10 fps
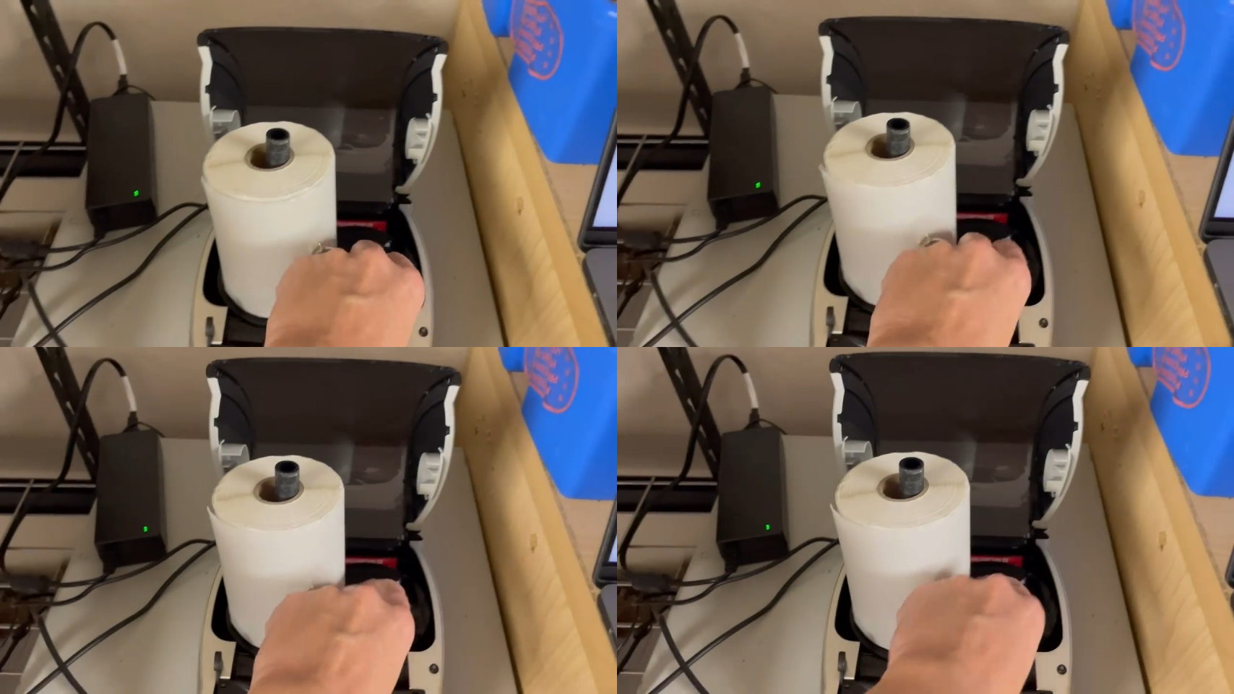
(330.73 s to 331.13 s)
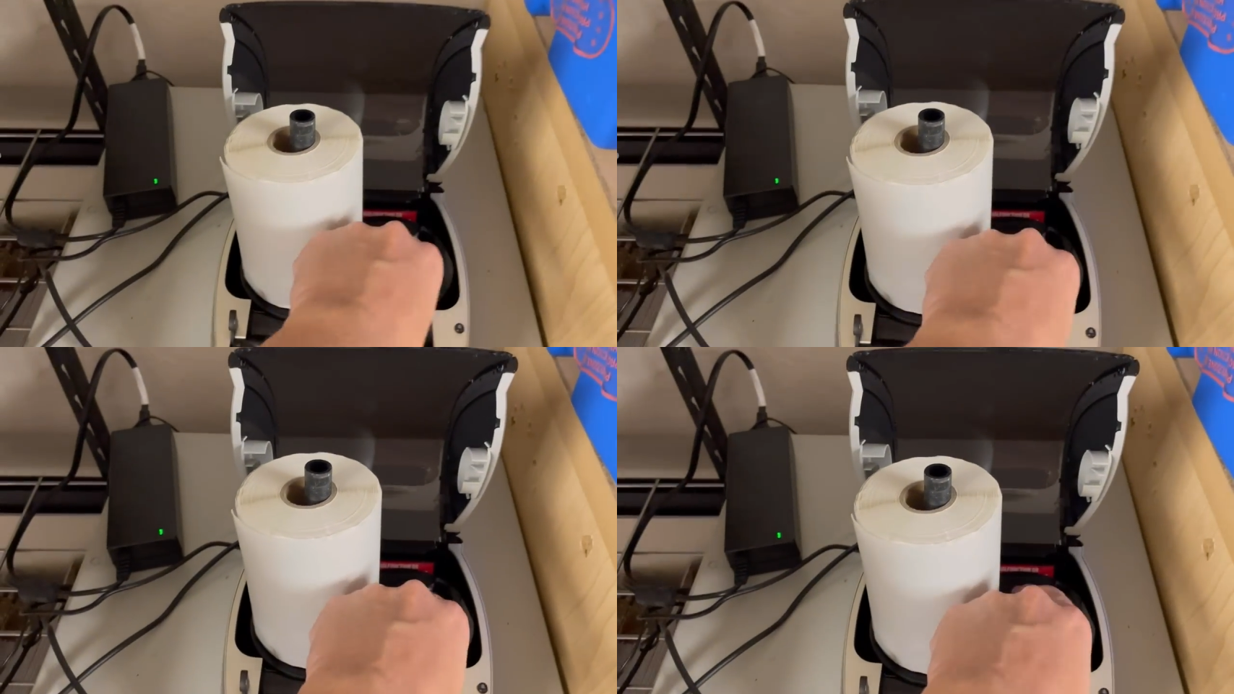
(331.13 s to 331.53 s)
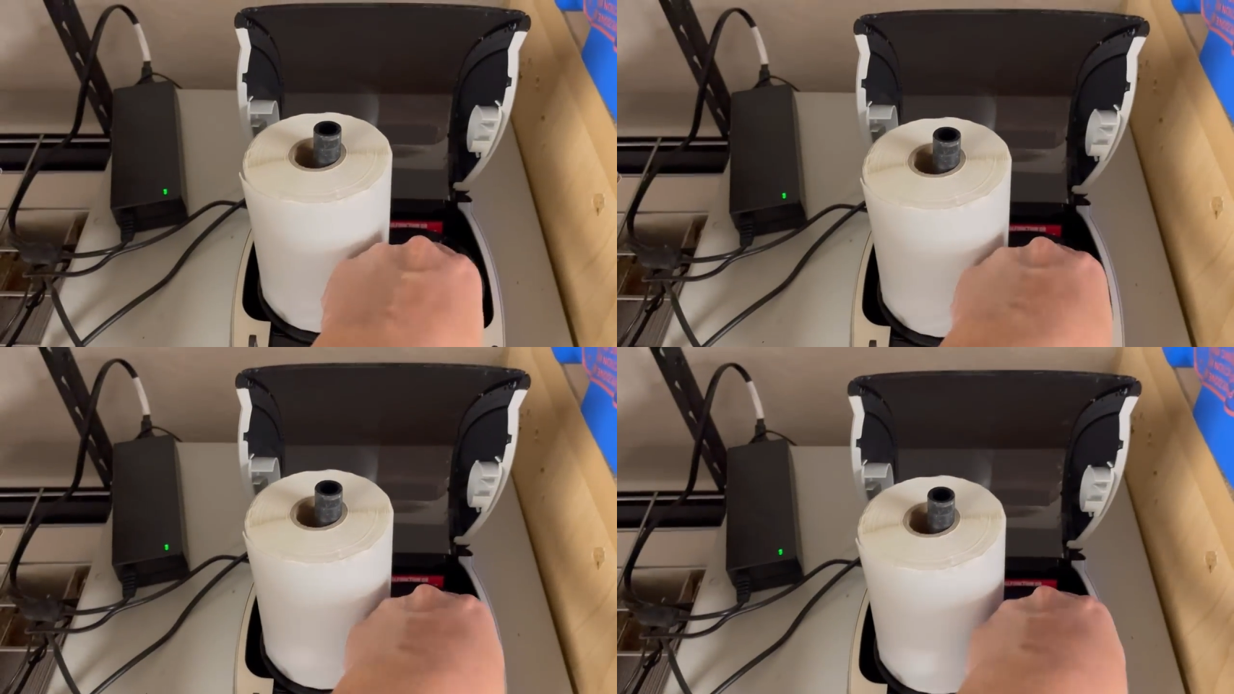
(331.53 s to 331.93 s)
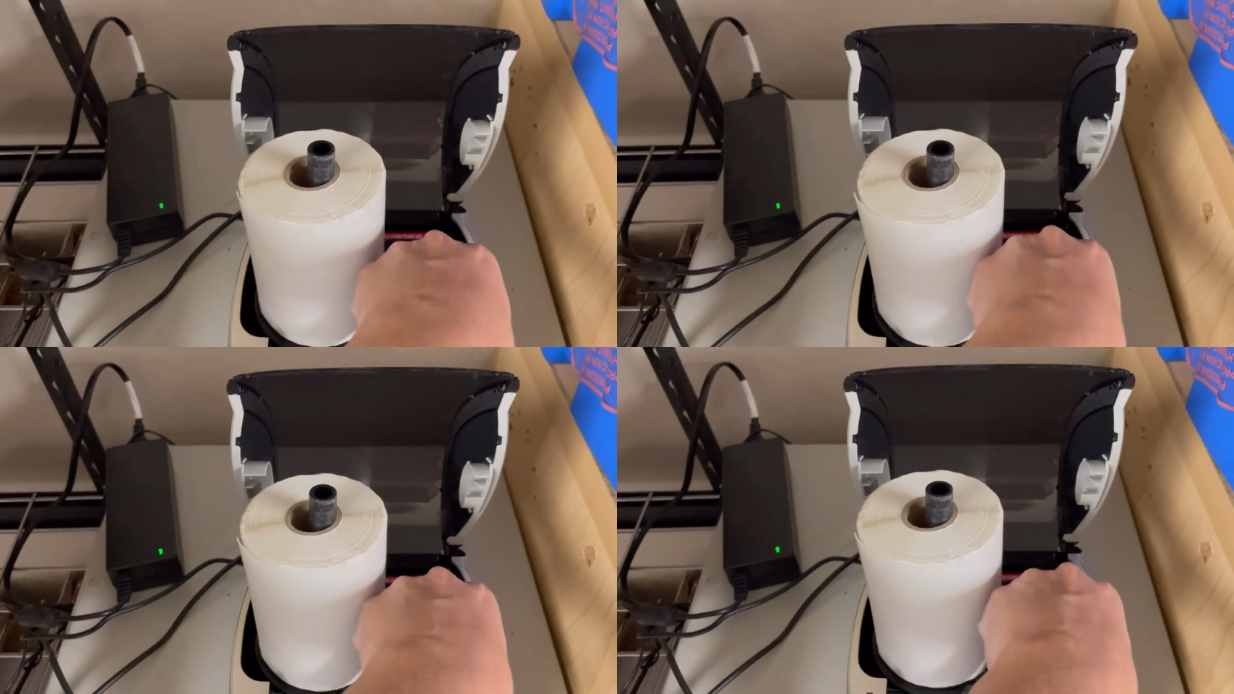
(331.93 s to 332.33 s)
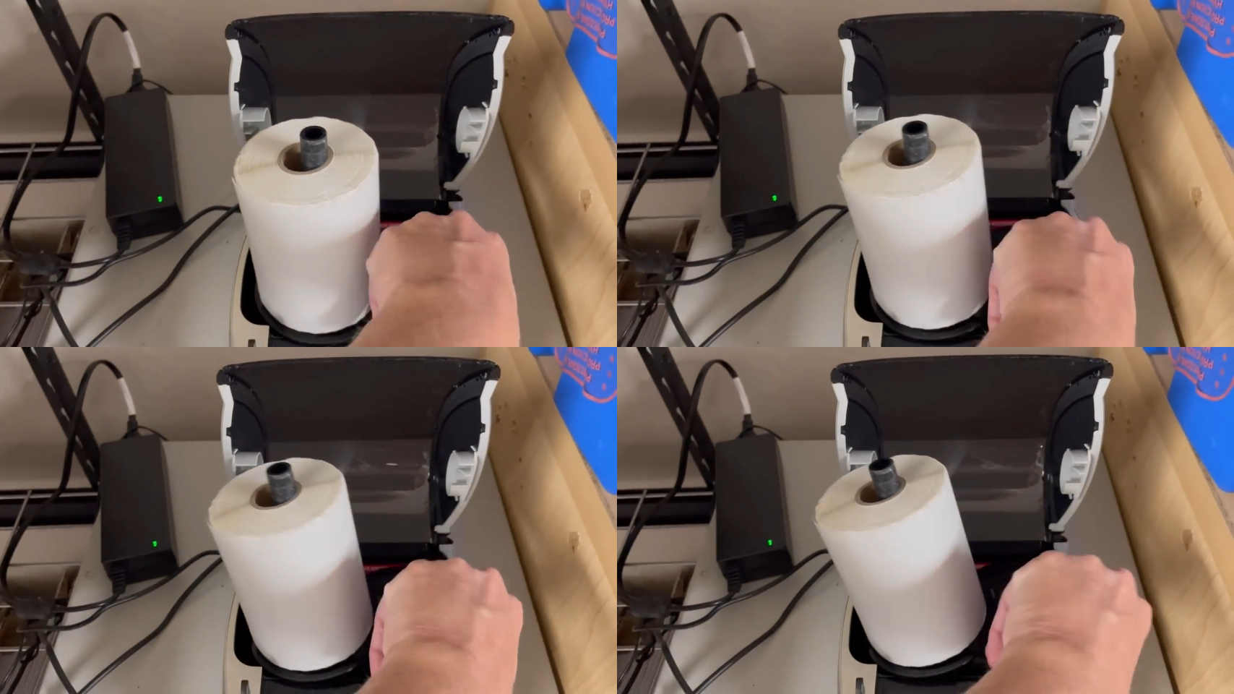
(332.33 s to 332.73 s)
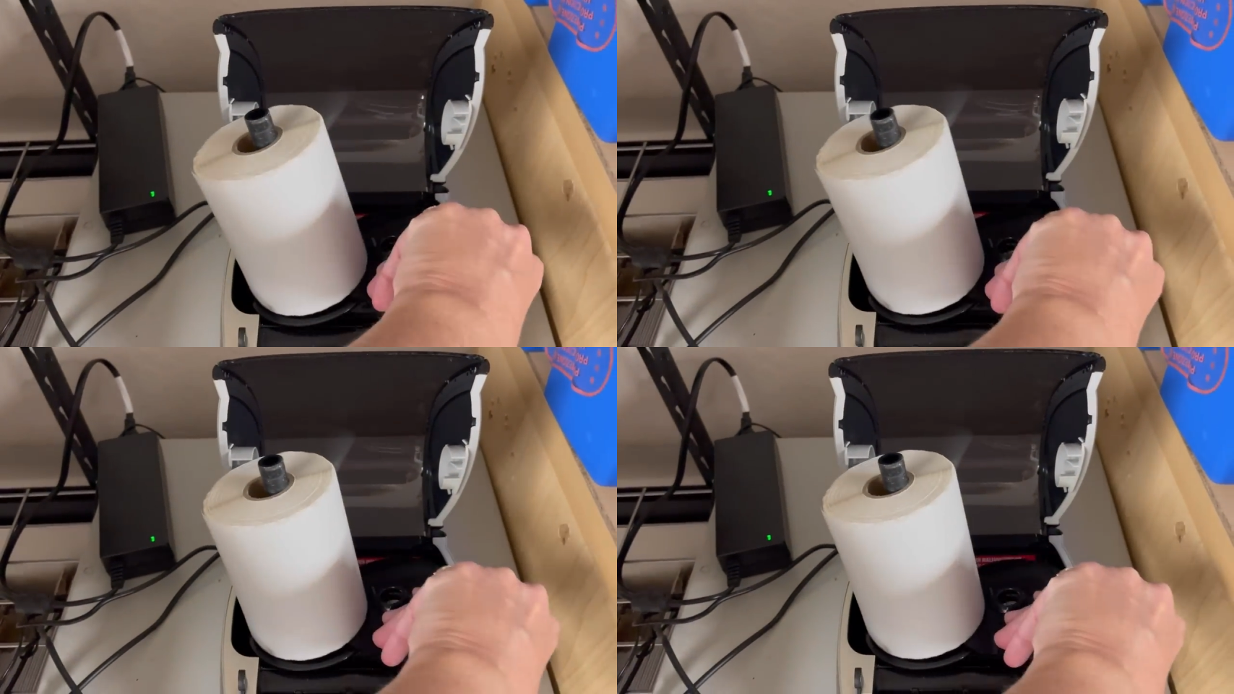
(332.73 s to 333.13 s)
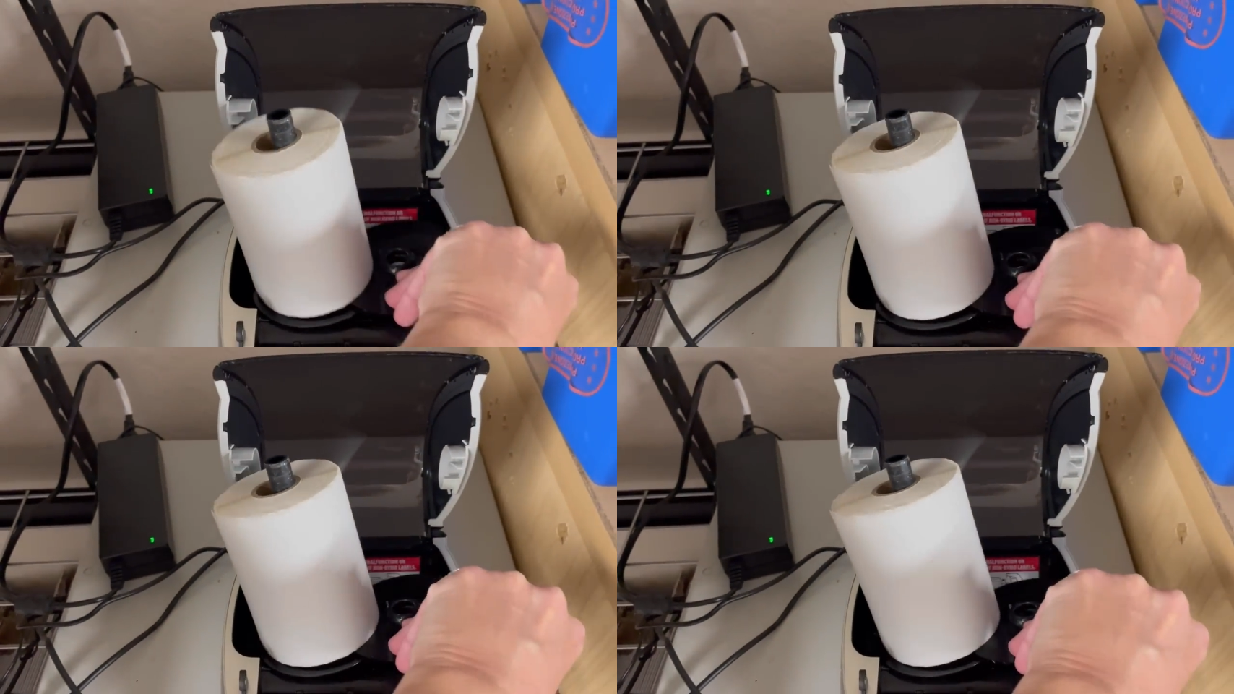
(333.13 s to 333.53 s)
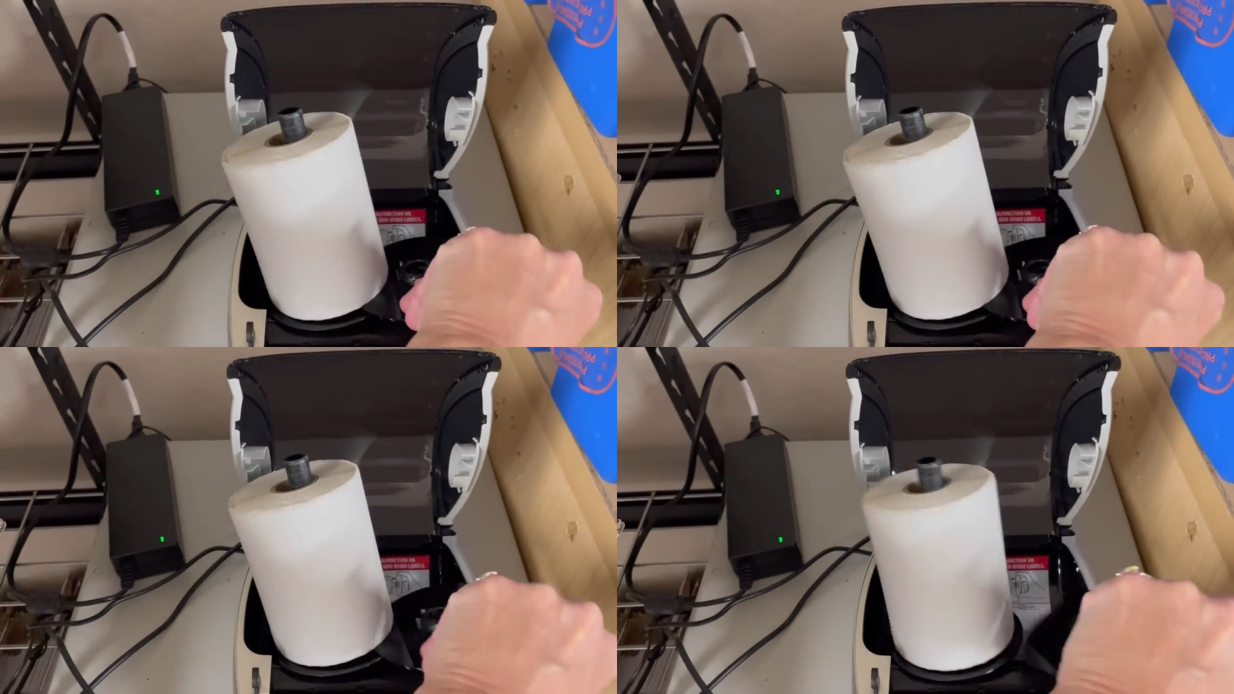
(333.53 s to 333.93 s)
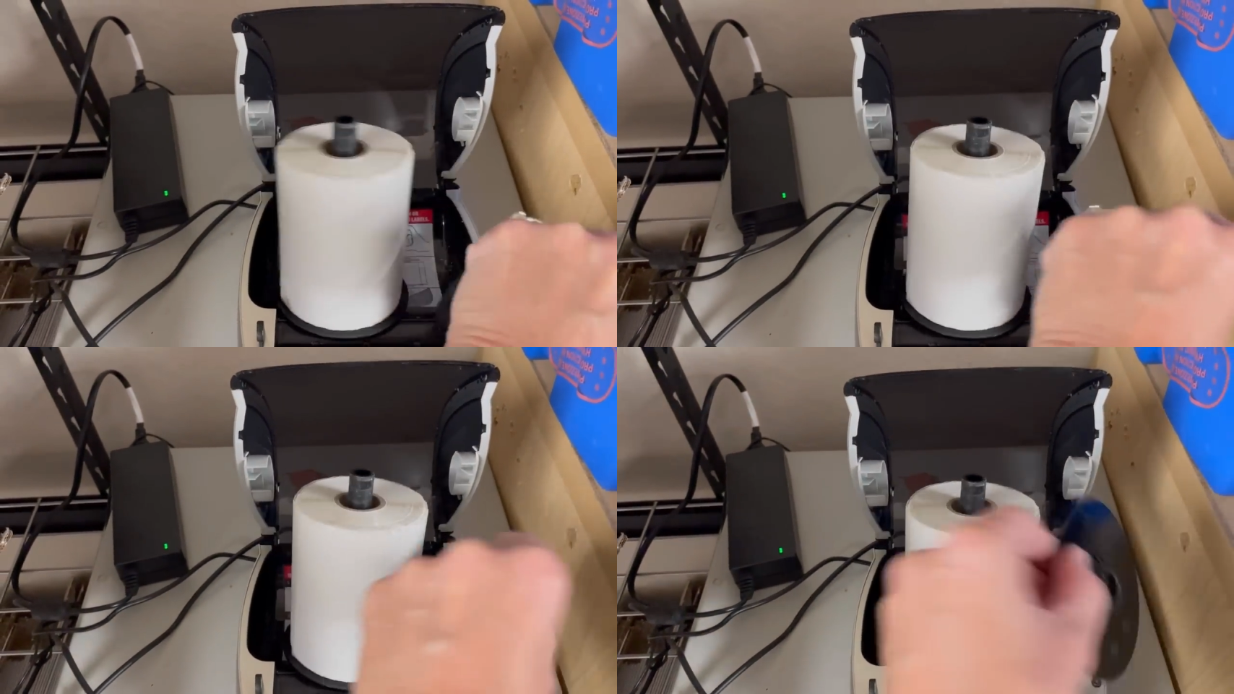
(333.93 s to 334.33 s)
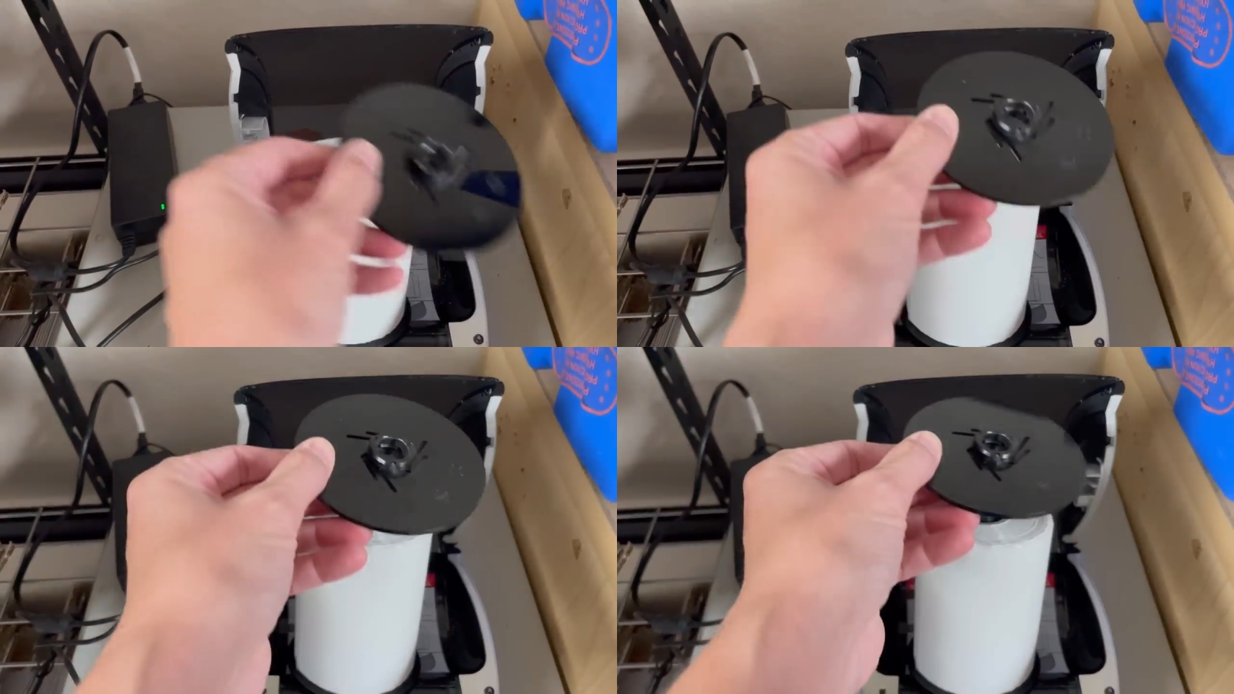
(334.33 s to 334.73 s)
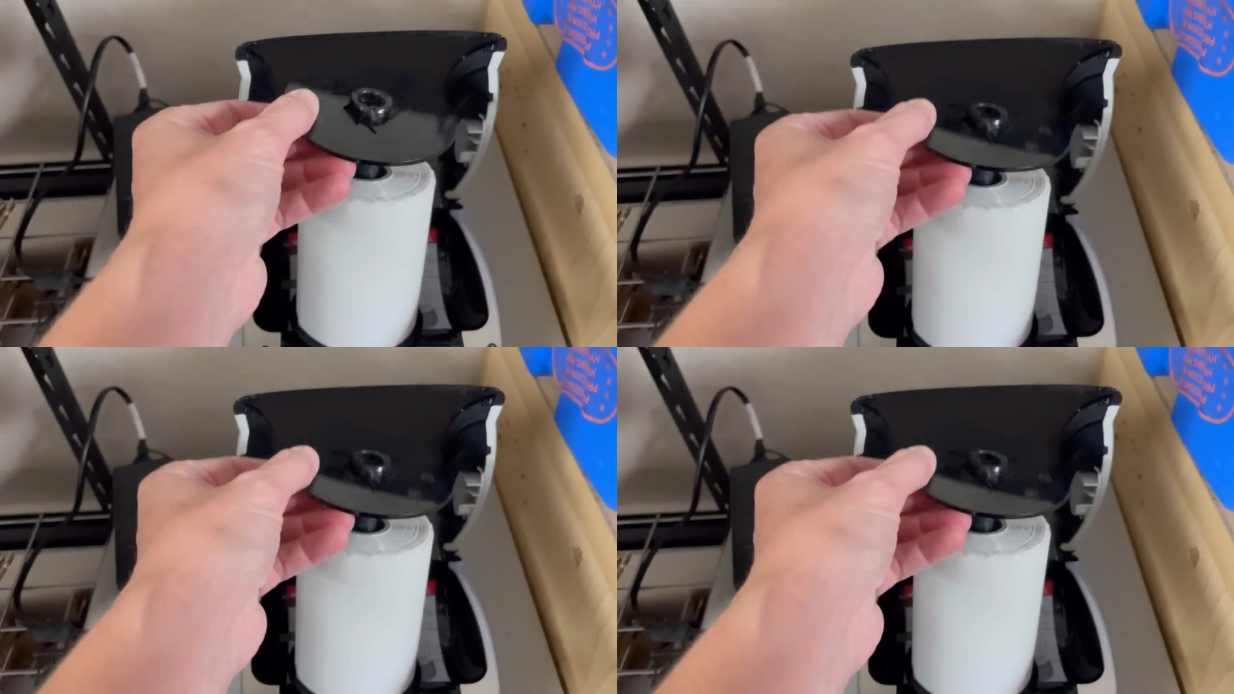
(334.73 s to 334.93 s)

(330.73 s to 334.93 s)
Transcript: (no speaker visible)